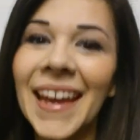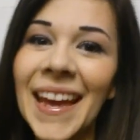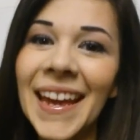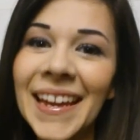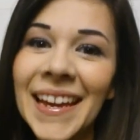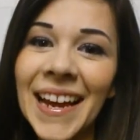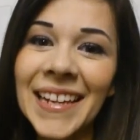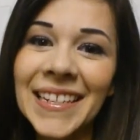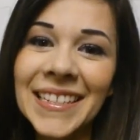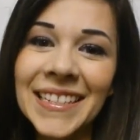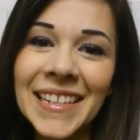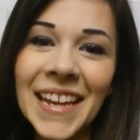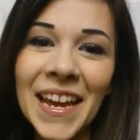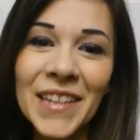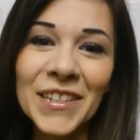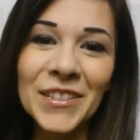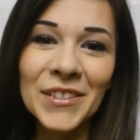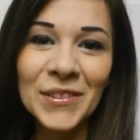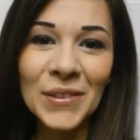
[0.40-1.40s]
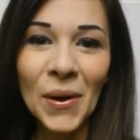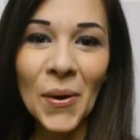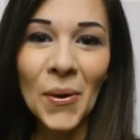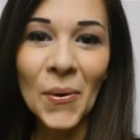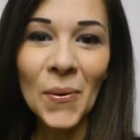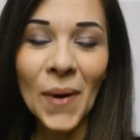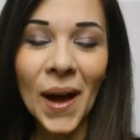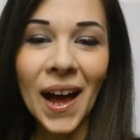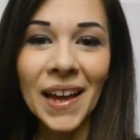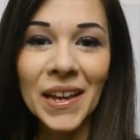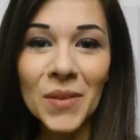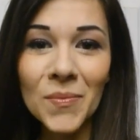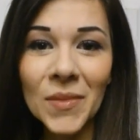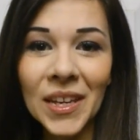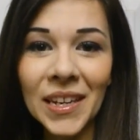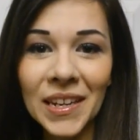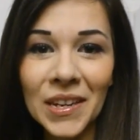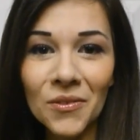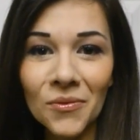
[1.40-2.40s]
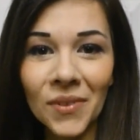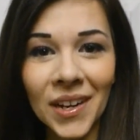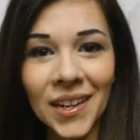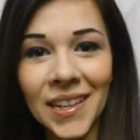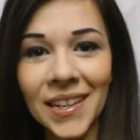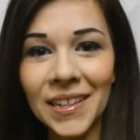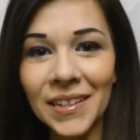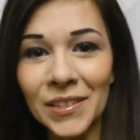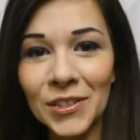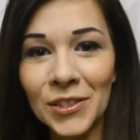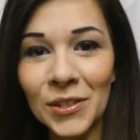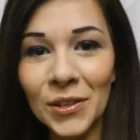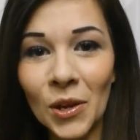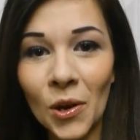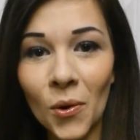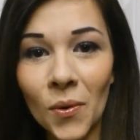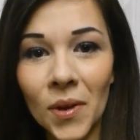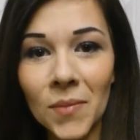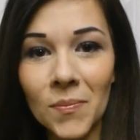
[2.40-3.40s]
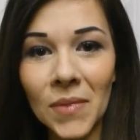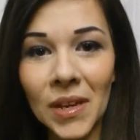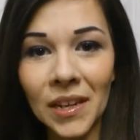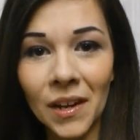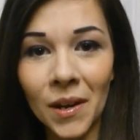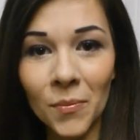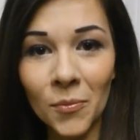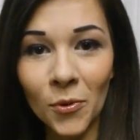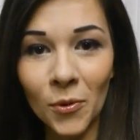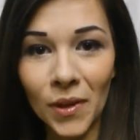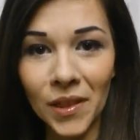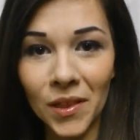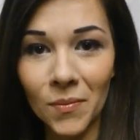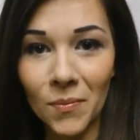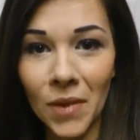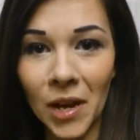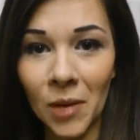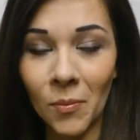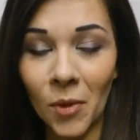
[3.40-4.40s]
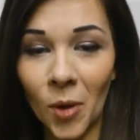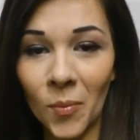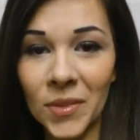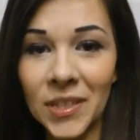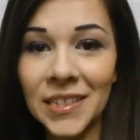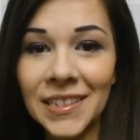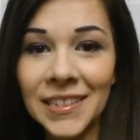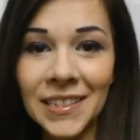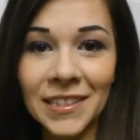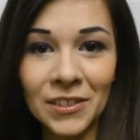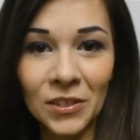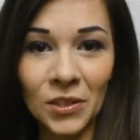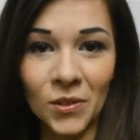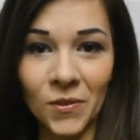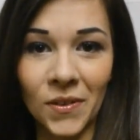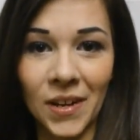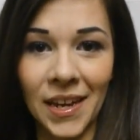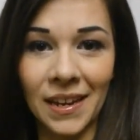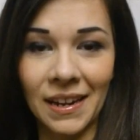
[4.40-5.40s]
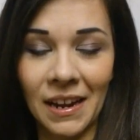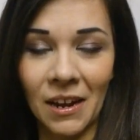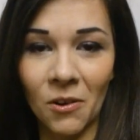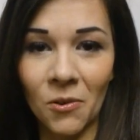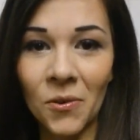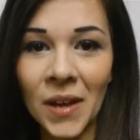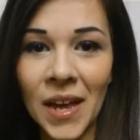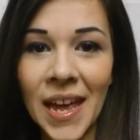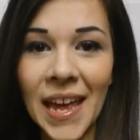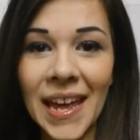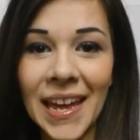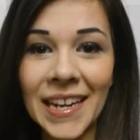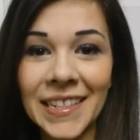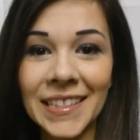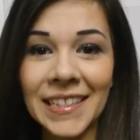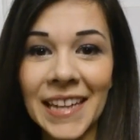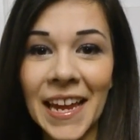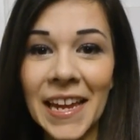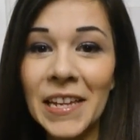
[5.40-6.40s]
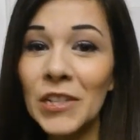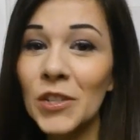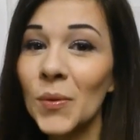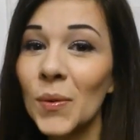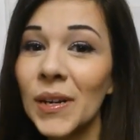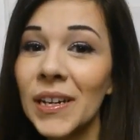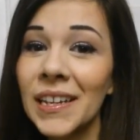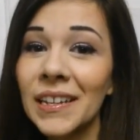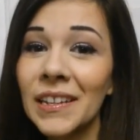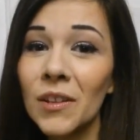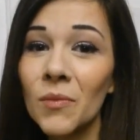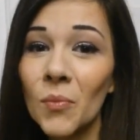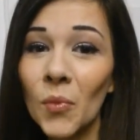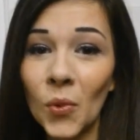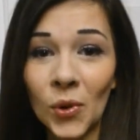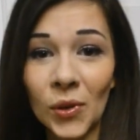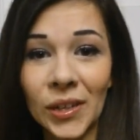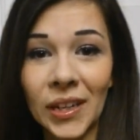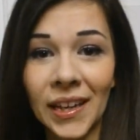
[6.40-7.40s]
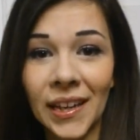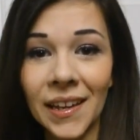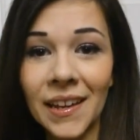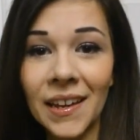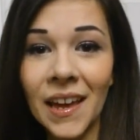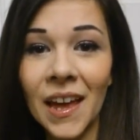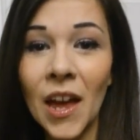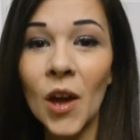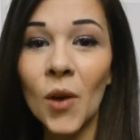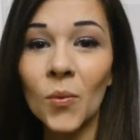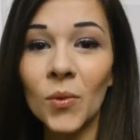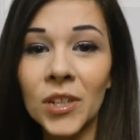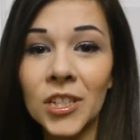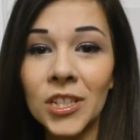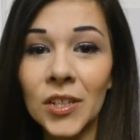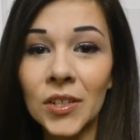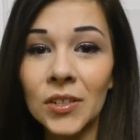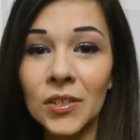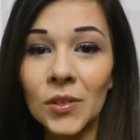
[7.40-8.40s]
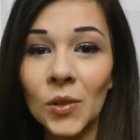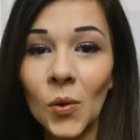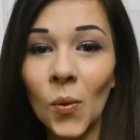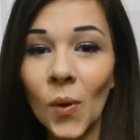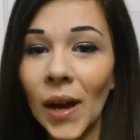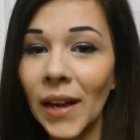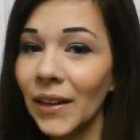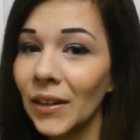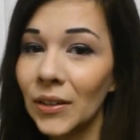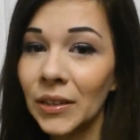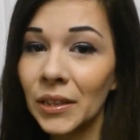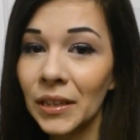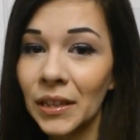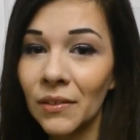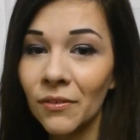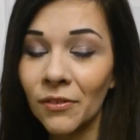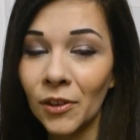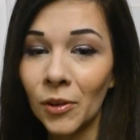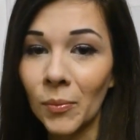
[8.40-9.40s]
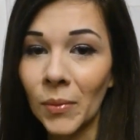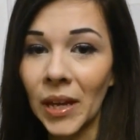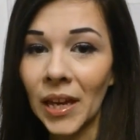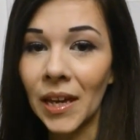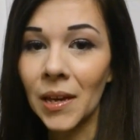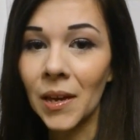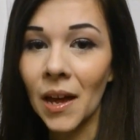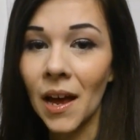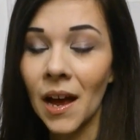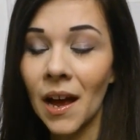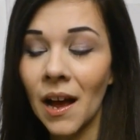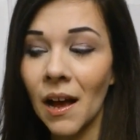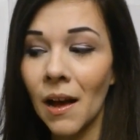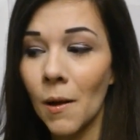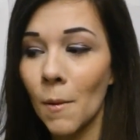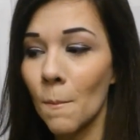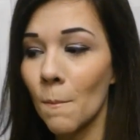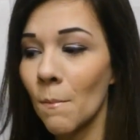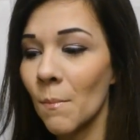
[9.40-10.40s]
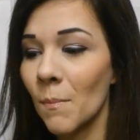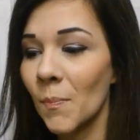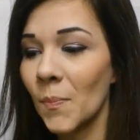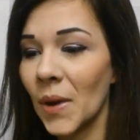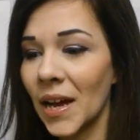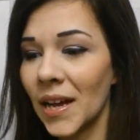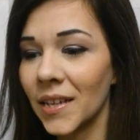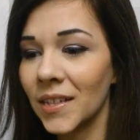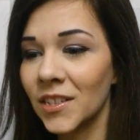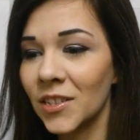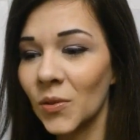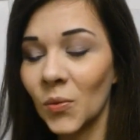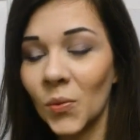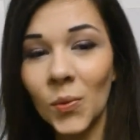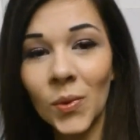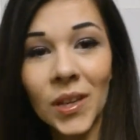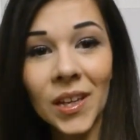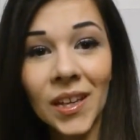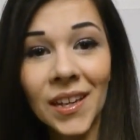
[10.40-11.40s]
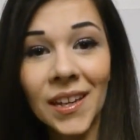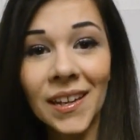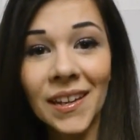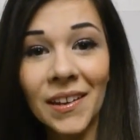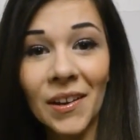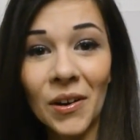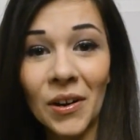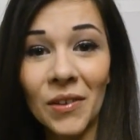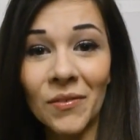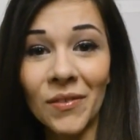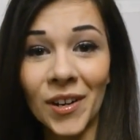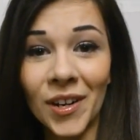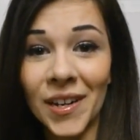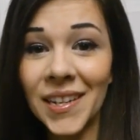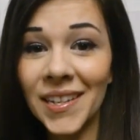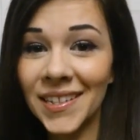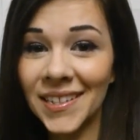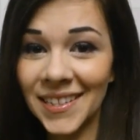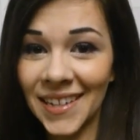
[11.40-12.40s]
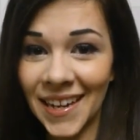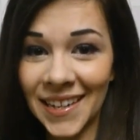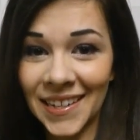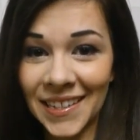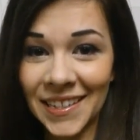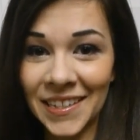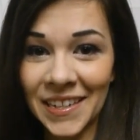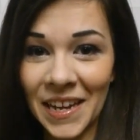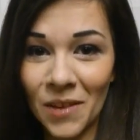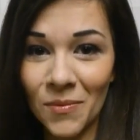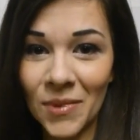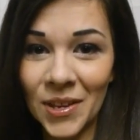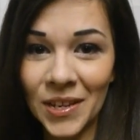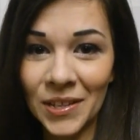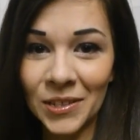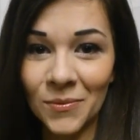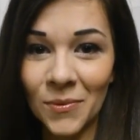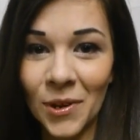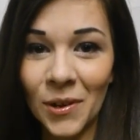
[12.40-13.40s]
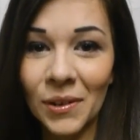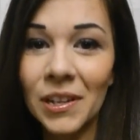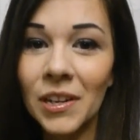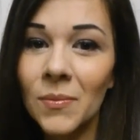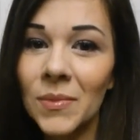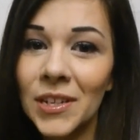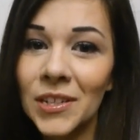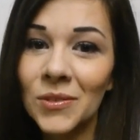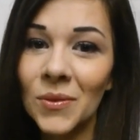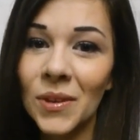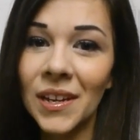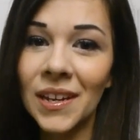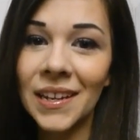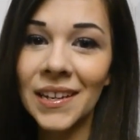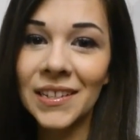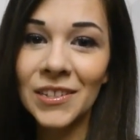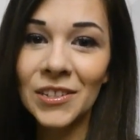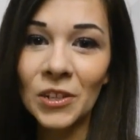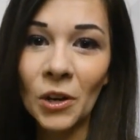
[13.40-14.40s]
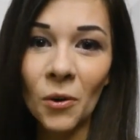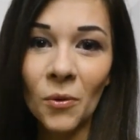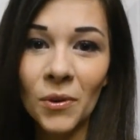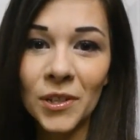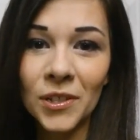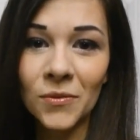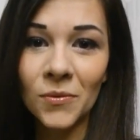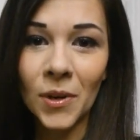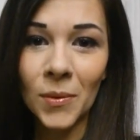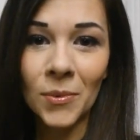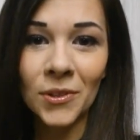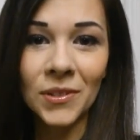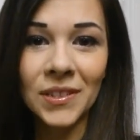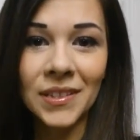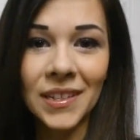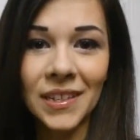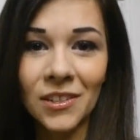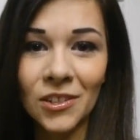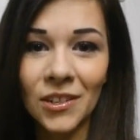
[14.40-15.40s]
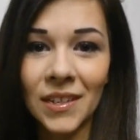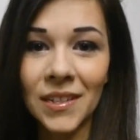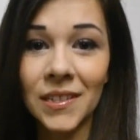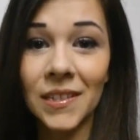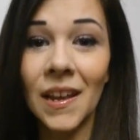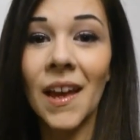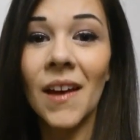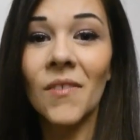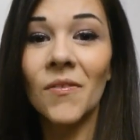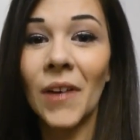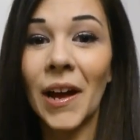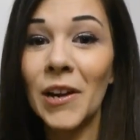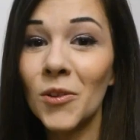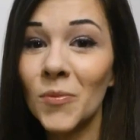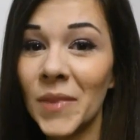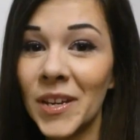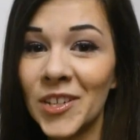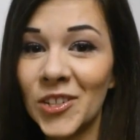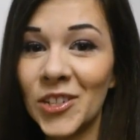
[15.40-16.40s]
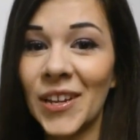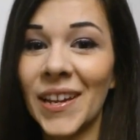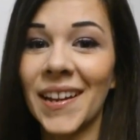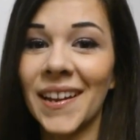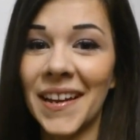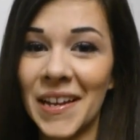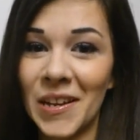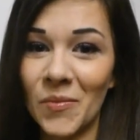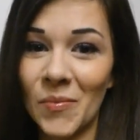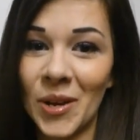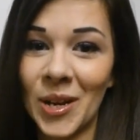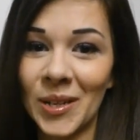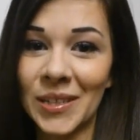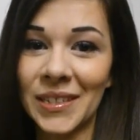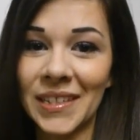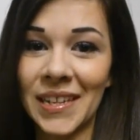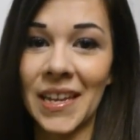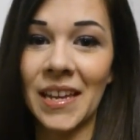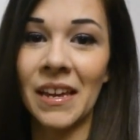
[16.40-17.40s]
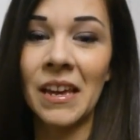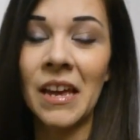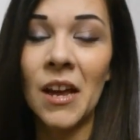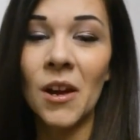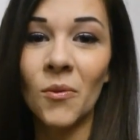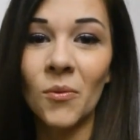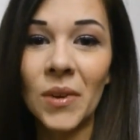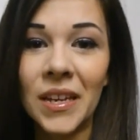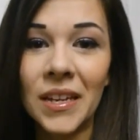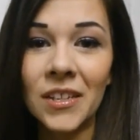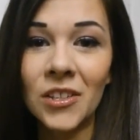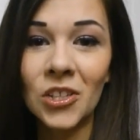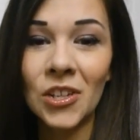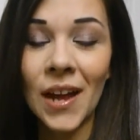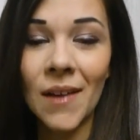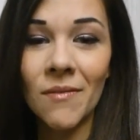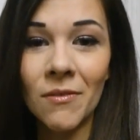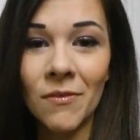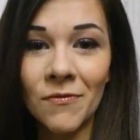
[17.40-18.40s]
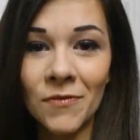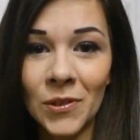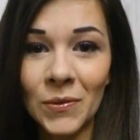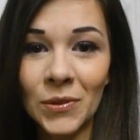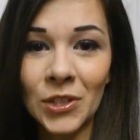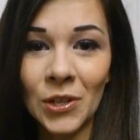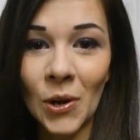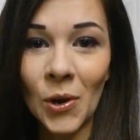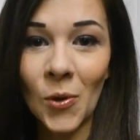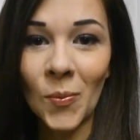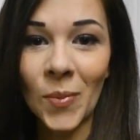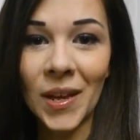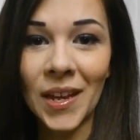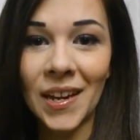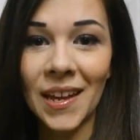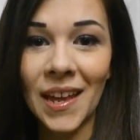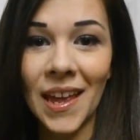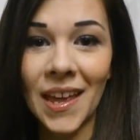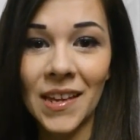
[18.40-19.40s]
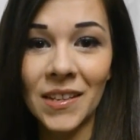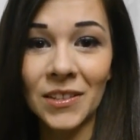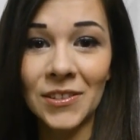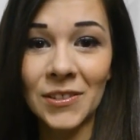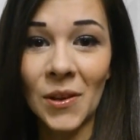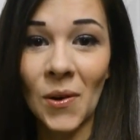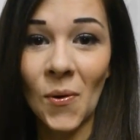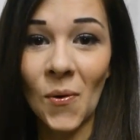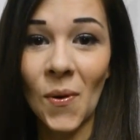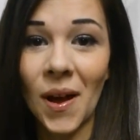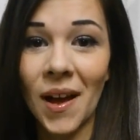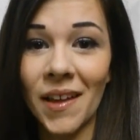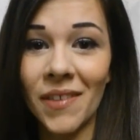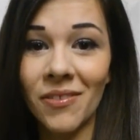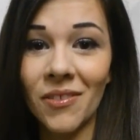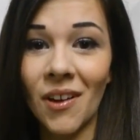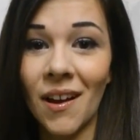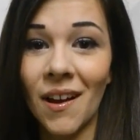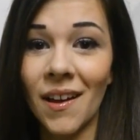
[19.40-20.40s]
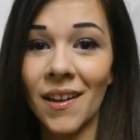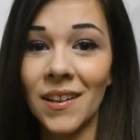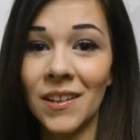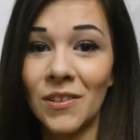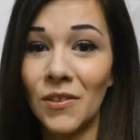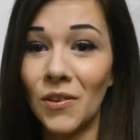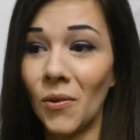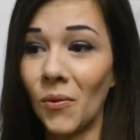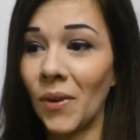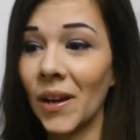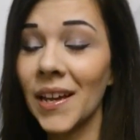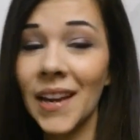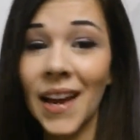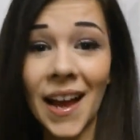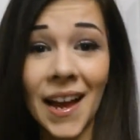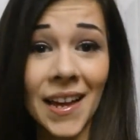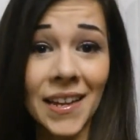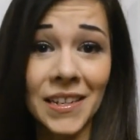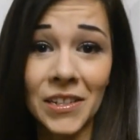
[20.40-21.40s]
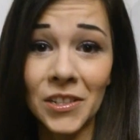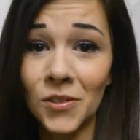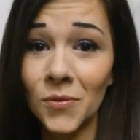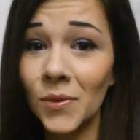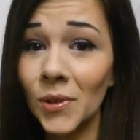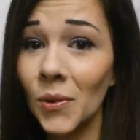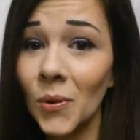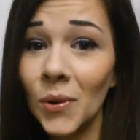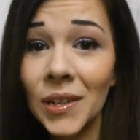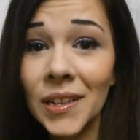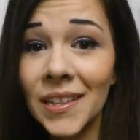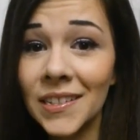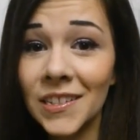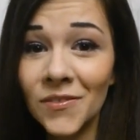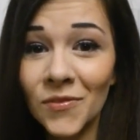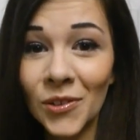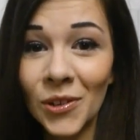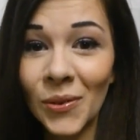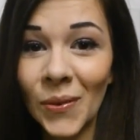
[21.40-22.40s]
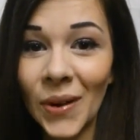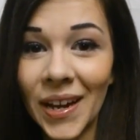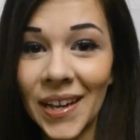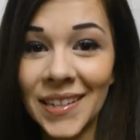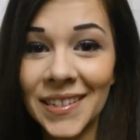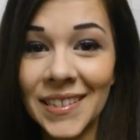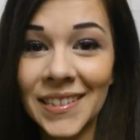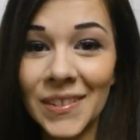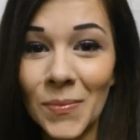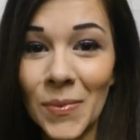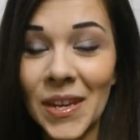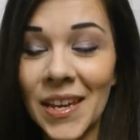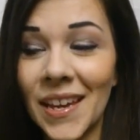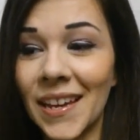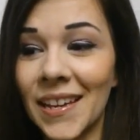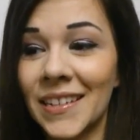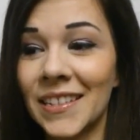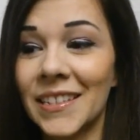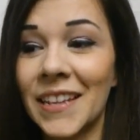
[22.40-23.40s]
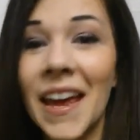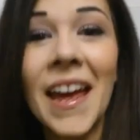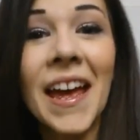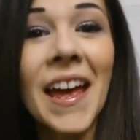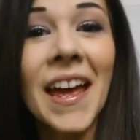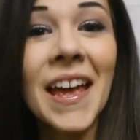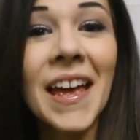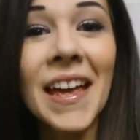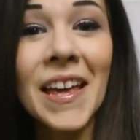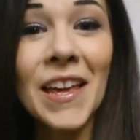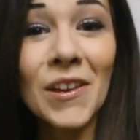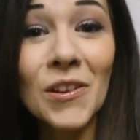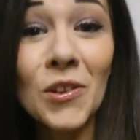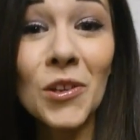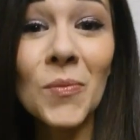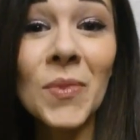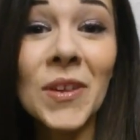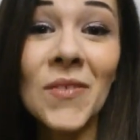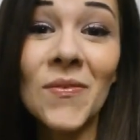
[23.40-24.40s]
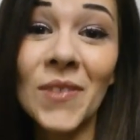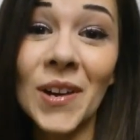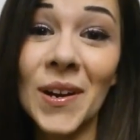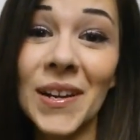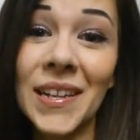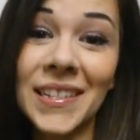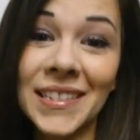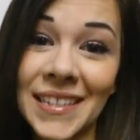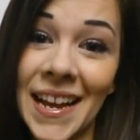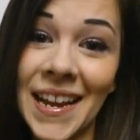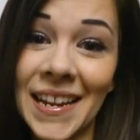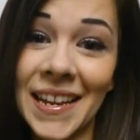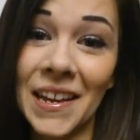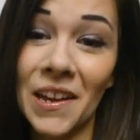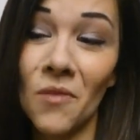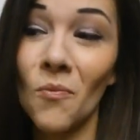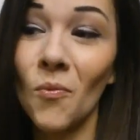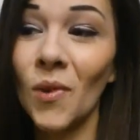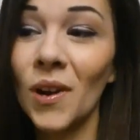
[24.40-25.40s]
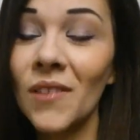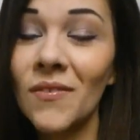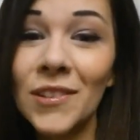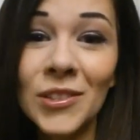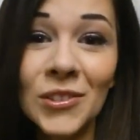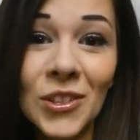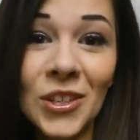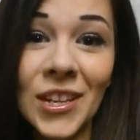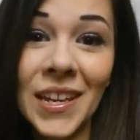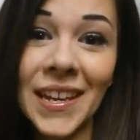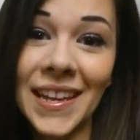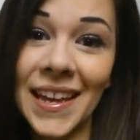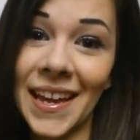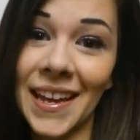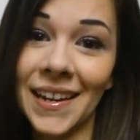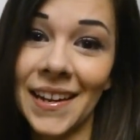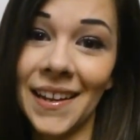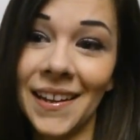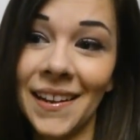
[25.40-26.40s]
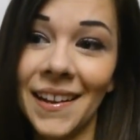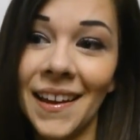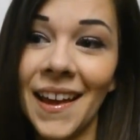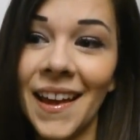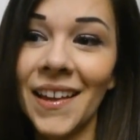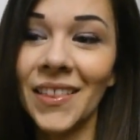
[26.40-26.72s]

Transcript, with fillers: Hey guys, so I am getting ready to go and meet up with my mom and sister right now. It is 8.20 in the morning, which is quite early for me, um, but we are very excited today because we are going to be doing a Star Wars Rebels Eachez Vinylmation unboxing. We each have a few to open, and so I thought, you know what, I need to record this for you guys because it could be very exciting, and one of us could get Kanan.